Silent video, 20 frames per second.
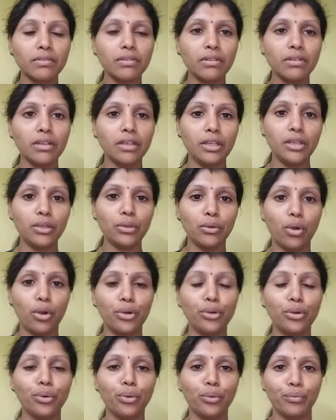You all
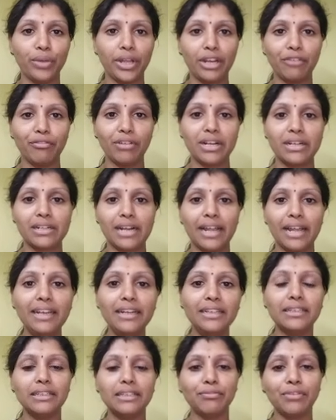know very well, right?
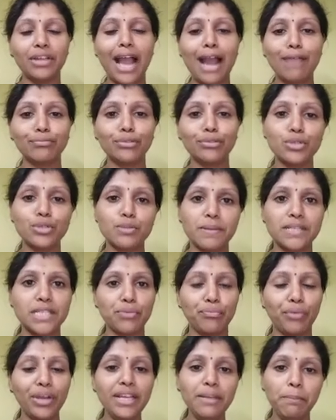We have to
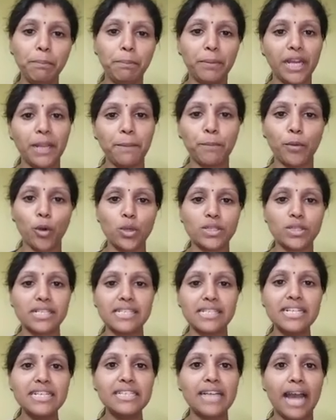specify
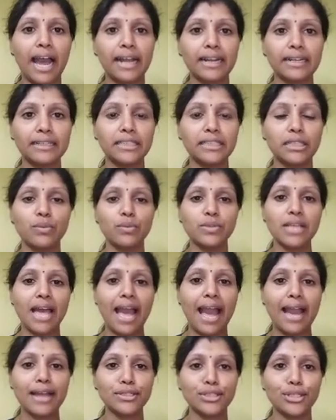preprocessor directives.
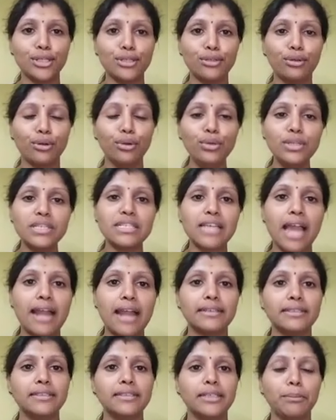Asht includes
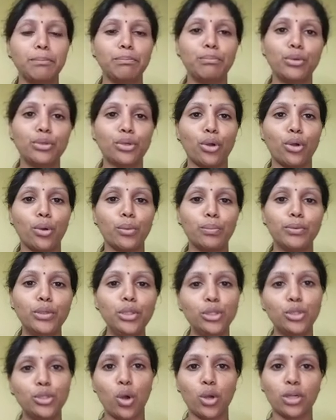standard input
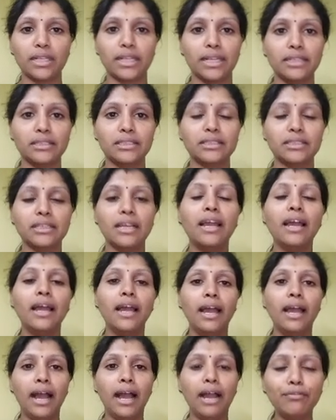output .h.
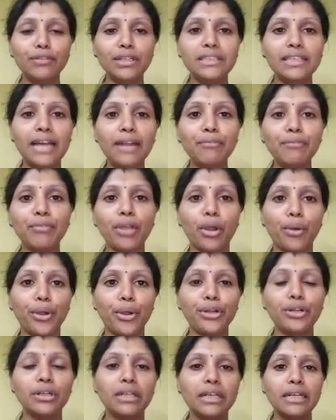After that, we are
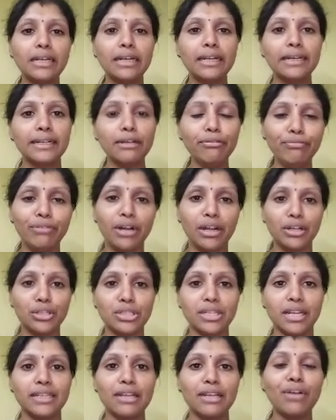going to declare a
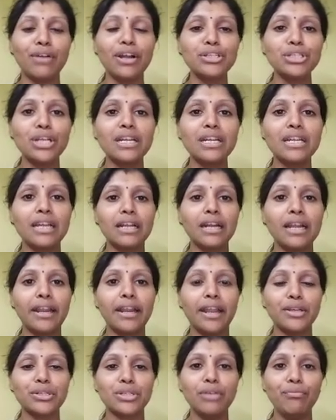function. The function
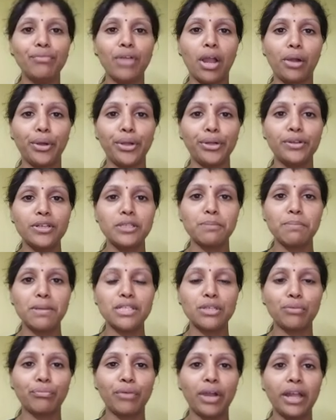declaration we are going to
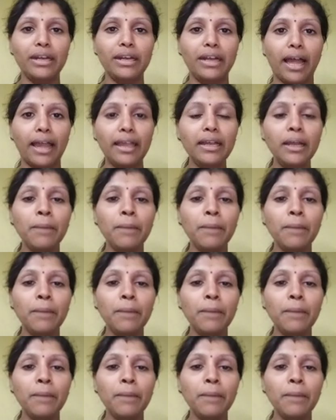specify like